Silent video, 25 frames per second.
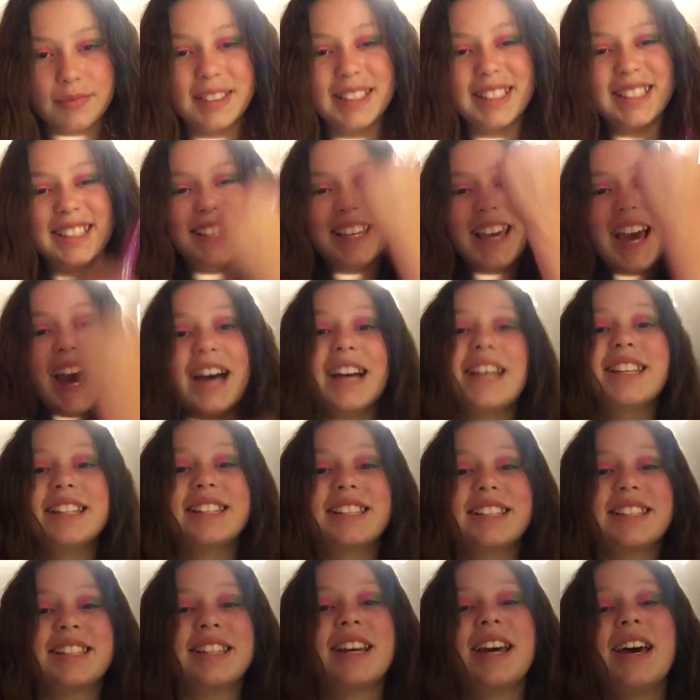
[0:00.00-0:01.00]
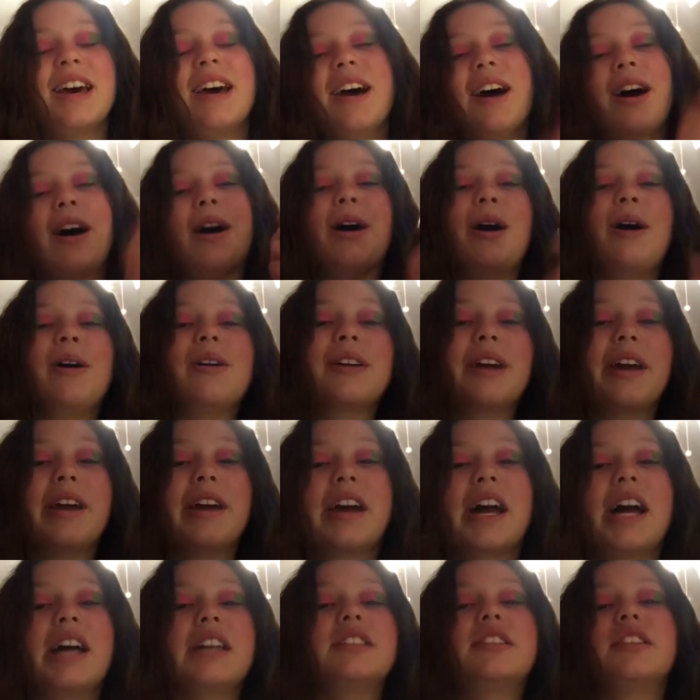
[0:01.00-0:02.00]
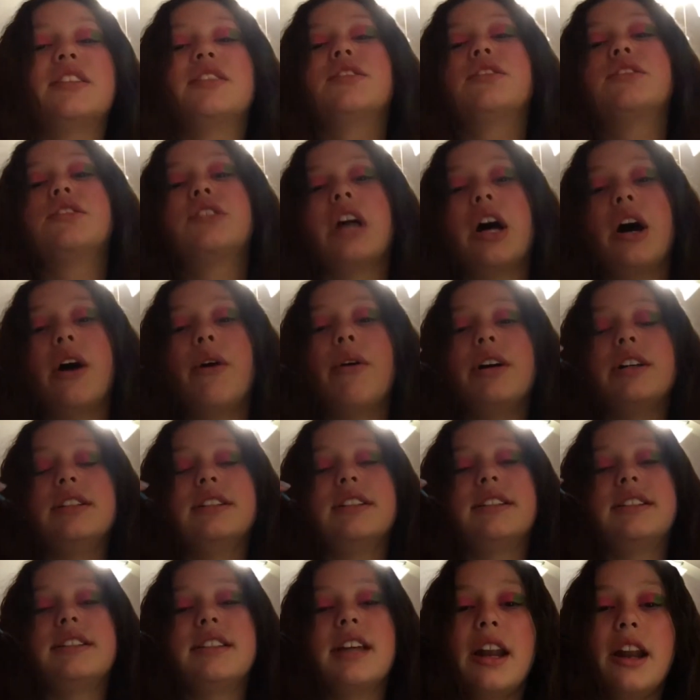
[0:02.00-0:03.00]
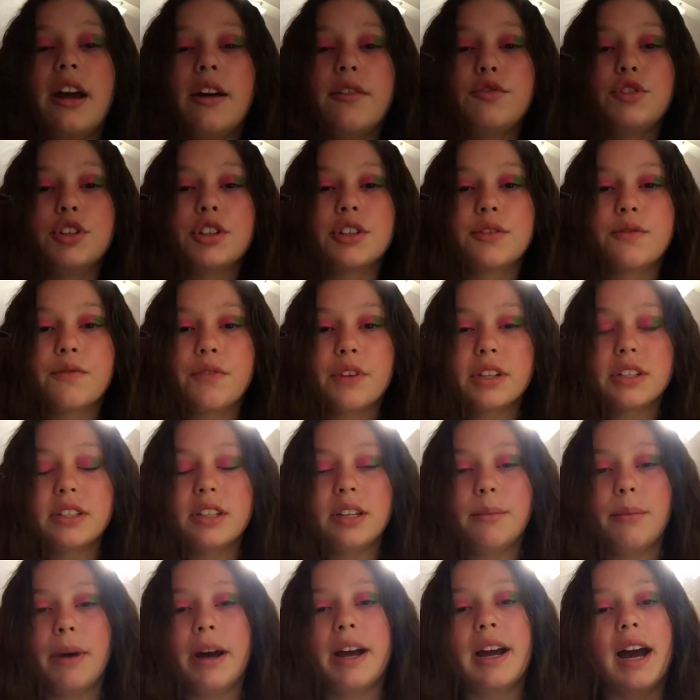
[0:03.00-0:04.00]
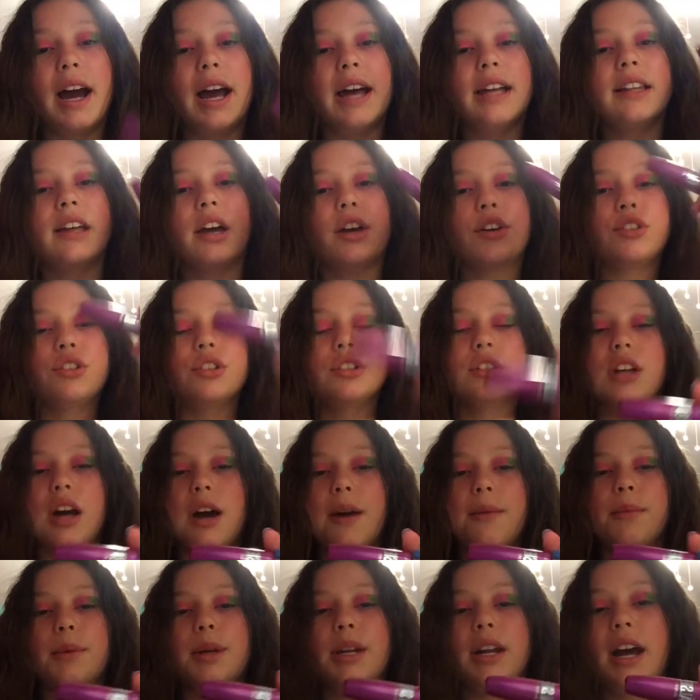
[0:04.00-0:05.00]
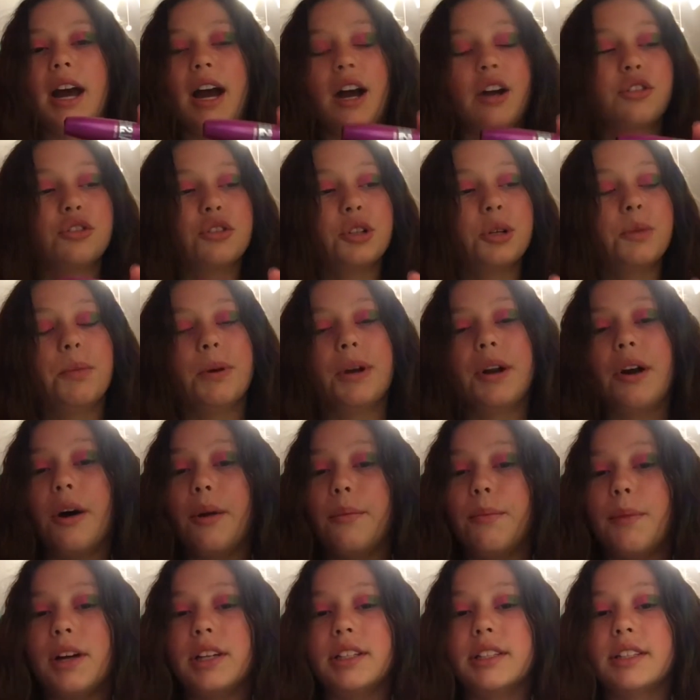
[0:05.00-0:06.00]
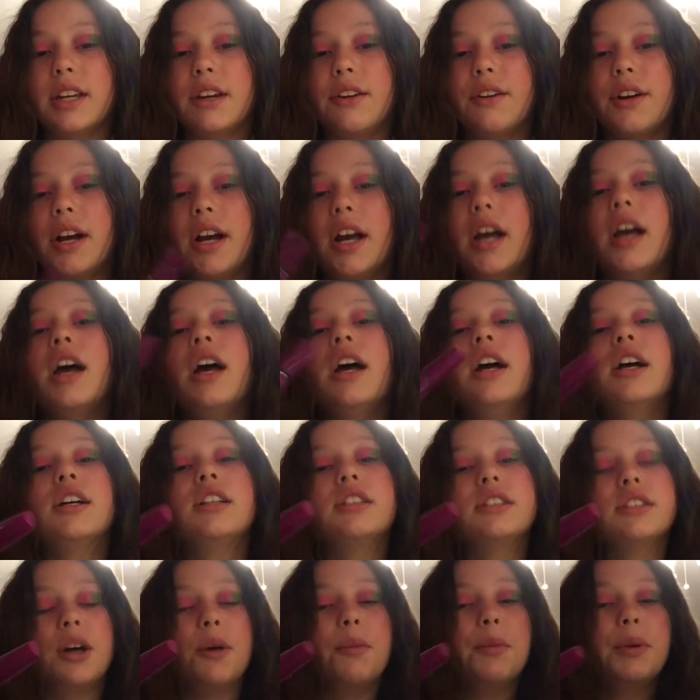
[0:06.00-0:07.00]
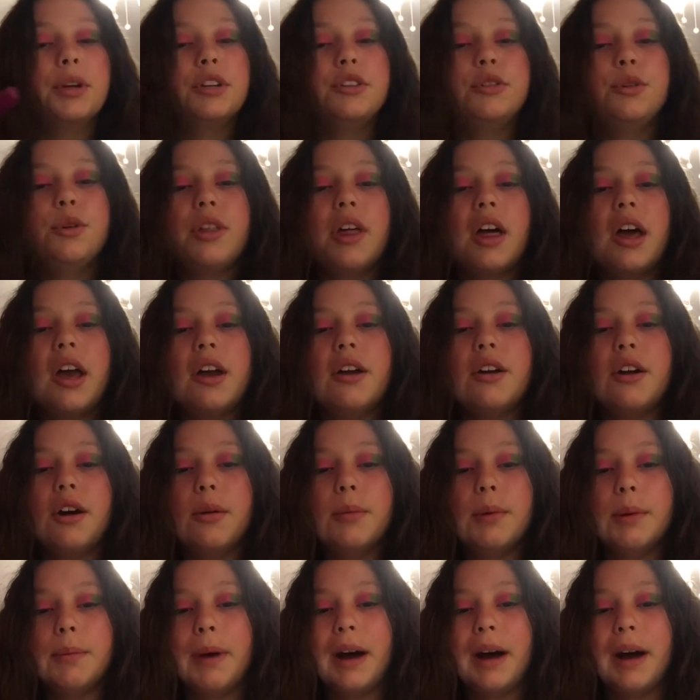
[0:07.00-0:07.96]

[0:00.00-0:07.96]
Yes. Okay guys, so instead of just fixing my eyelashes, I'm going to actually put on mascara. So I'm going to do that and I'll be back.